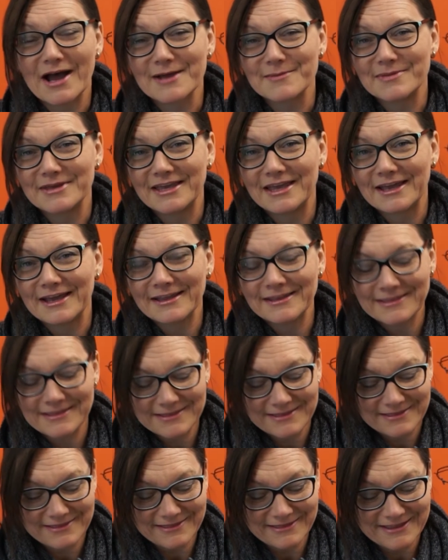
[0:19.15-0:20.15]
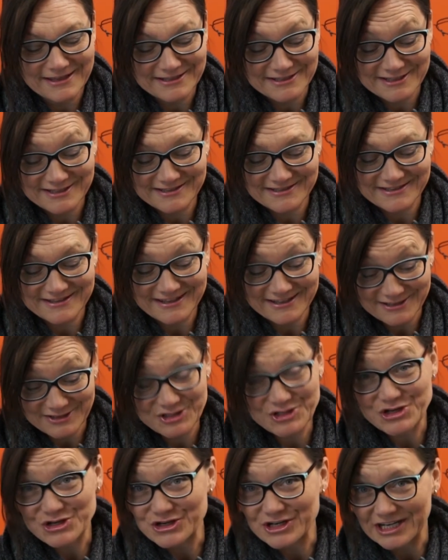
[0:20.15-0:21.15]
I began this
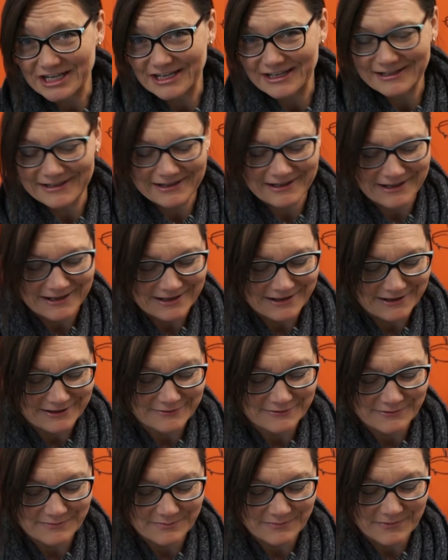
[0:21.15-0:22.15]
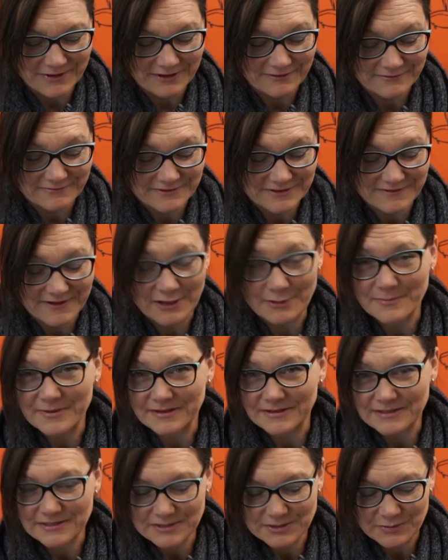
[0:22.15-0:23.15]
journey of
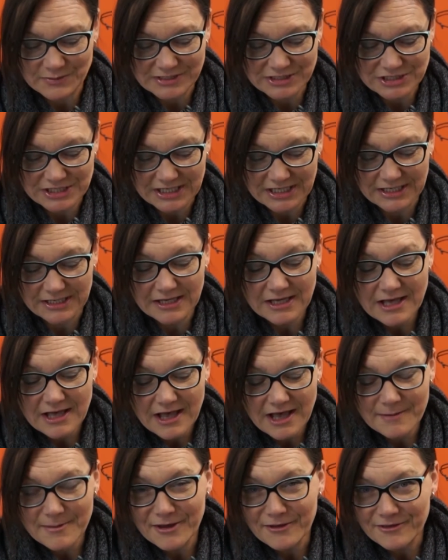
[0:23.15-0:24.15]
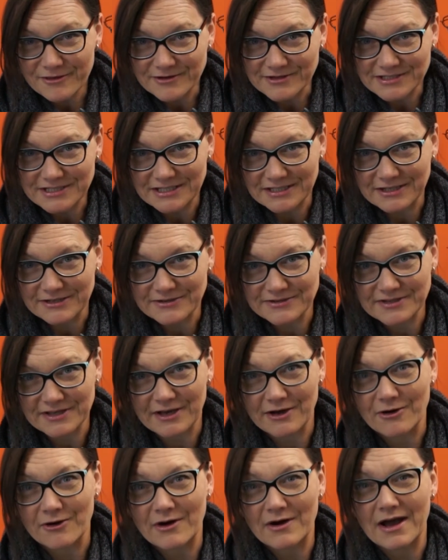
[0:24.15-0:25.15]
developing the Squinchi about 13 years
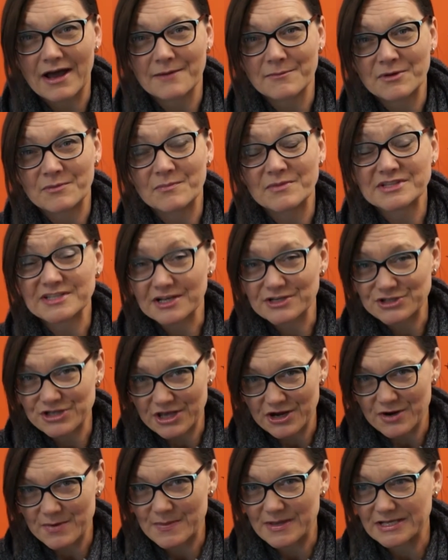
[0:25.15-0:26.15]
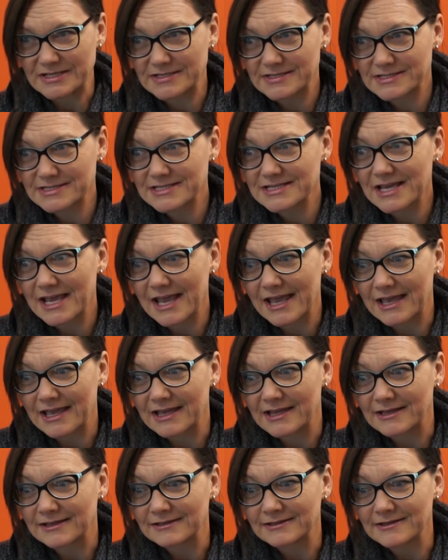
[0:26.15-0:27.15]
ago. I'm a massage therapist
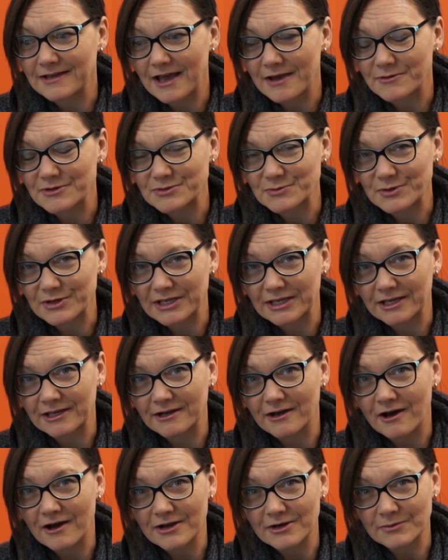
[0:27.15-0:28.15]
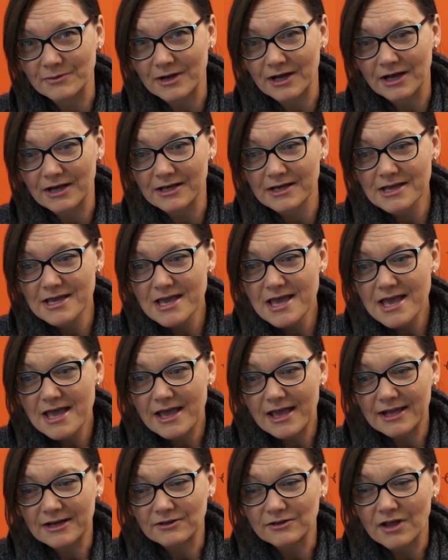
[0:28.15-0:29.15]
and I was working in Ottawa,
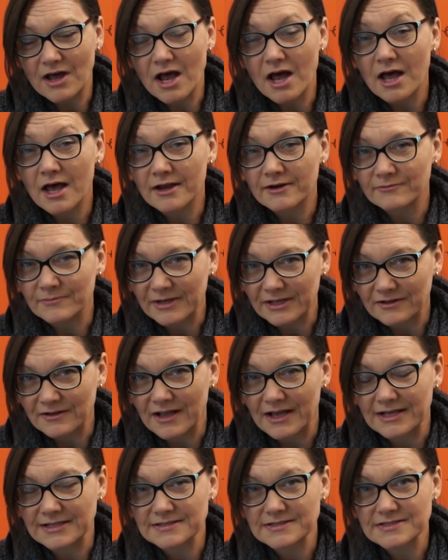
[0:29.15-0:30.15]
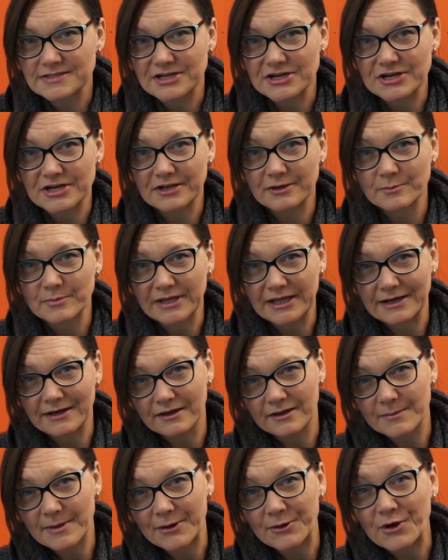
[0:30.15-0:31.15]
and a lot of my clients started
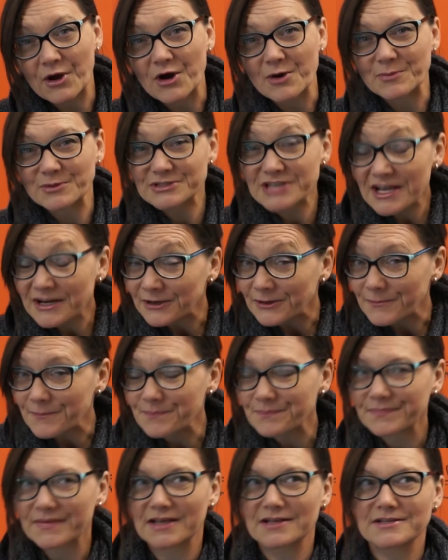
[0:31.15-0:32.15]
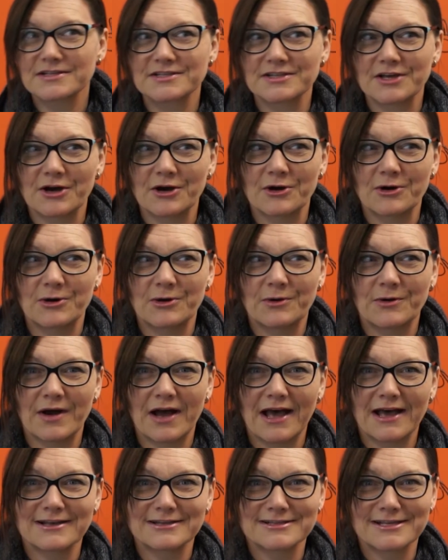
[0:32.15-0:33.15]
complaining about carpal tunnel. So
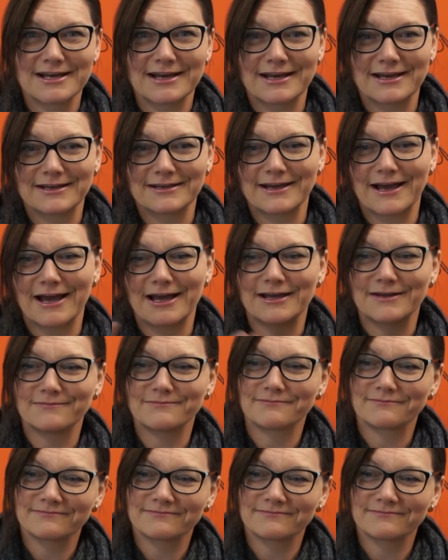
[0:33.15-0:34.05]
as I